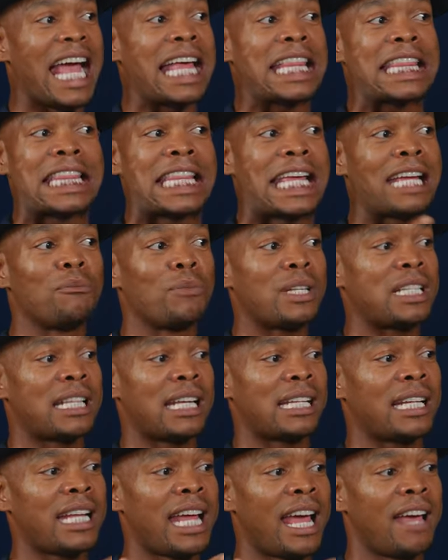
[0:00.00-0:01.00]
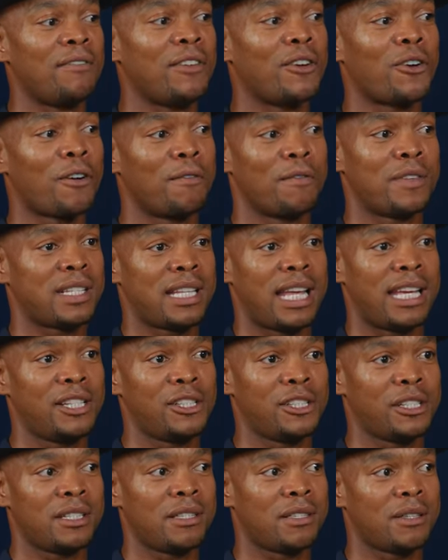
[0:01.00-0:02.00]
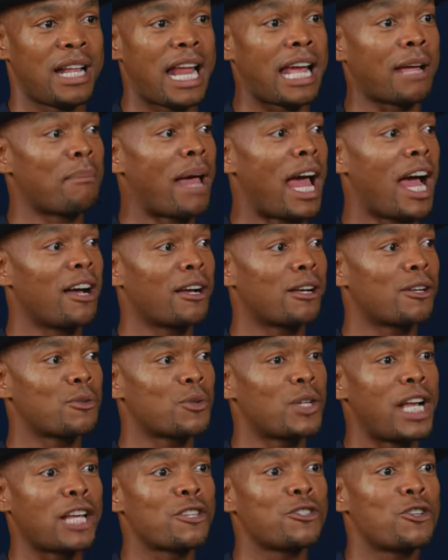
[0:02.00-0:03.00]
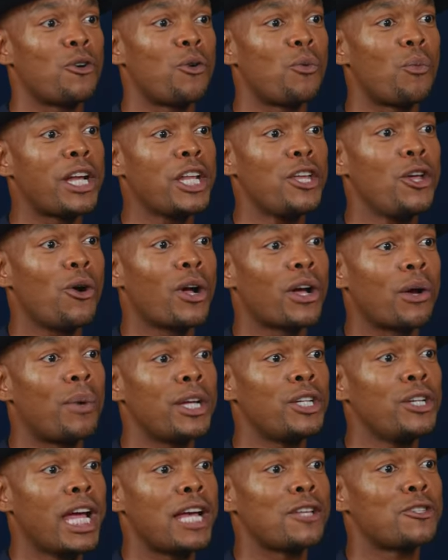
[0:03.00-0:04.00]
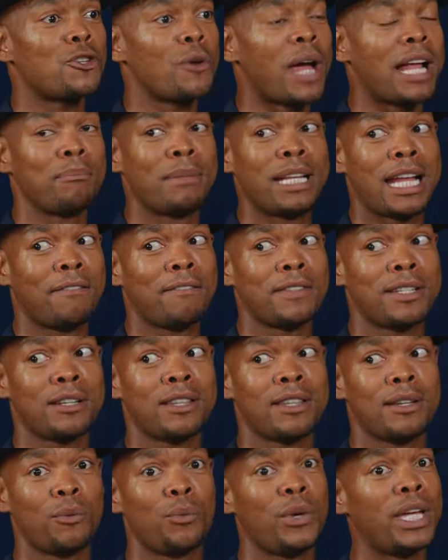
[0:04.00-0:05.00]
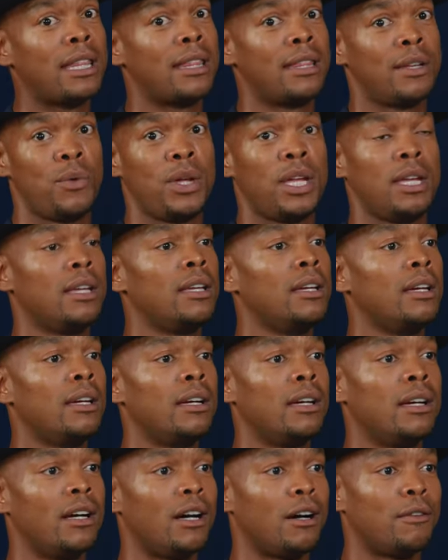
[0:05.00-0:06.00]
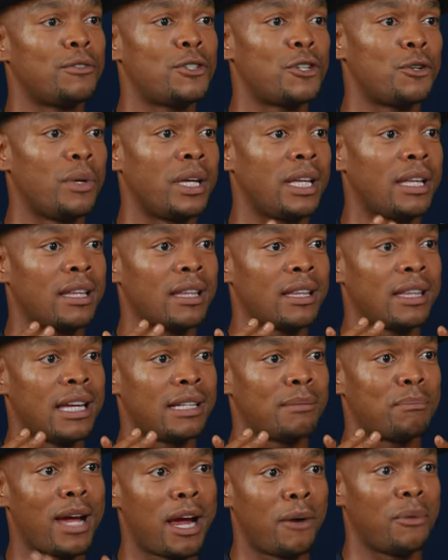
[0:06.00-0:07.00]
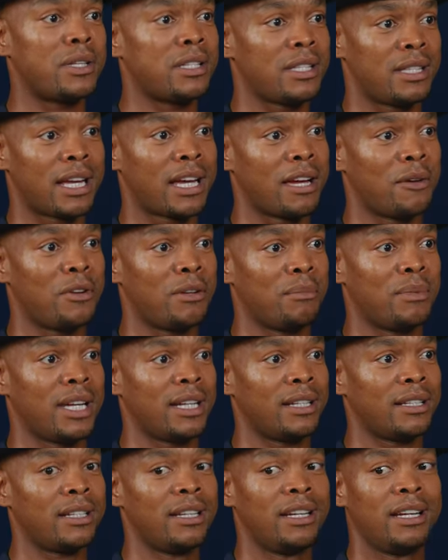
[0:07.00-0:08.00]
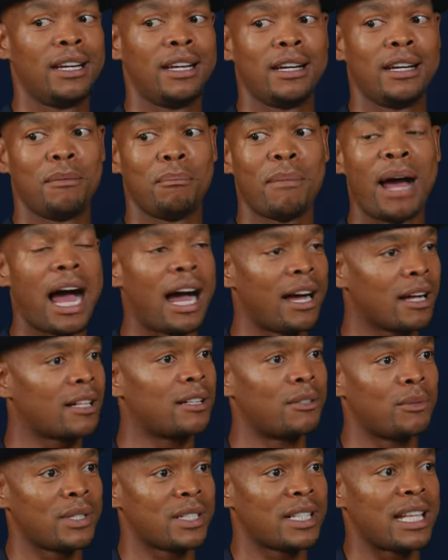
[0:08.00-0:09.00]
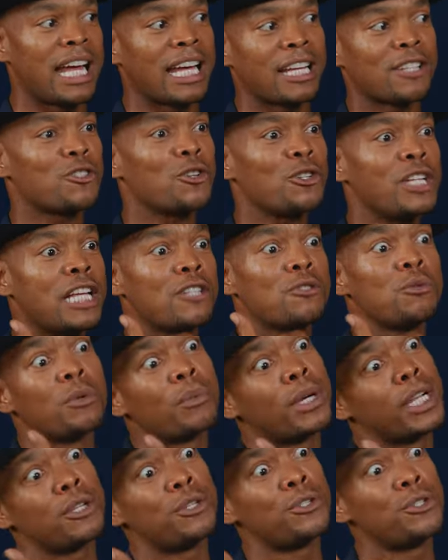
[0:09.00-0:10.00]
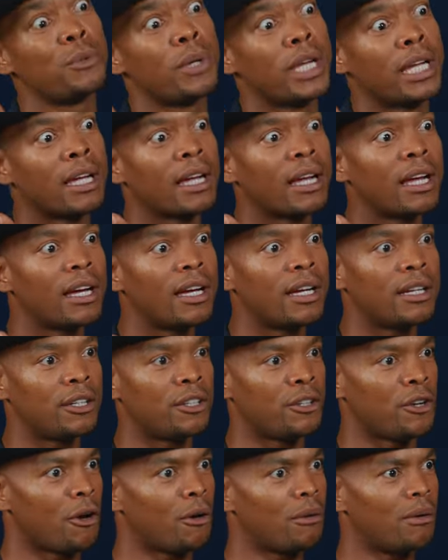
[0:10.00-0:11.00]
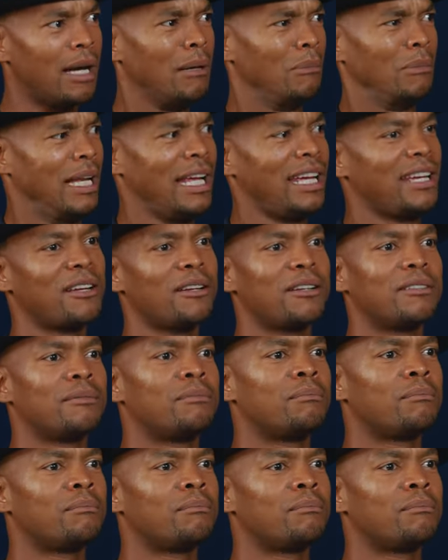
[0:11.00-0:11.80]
And then we started having conversations. Like, my uncles were like, so what do you guys do? I mean, after week three of doing that Pirates in the Caribbean, my uncle was like, so next week, what are you doing? You know, I'm like...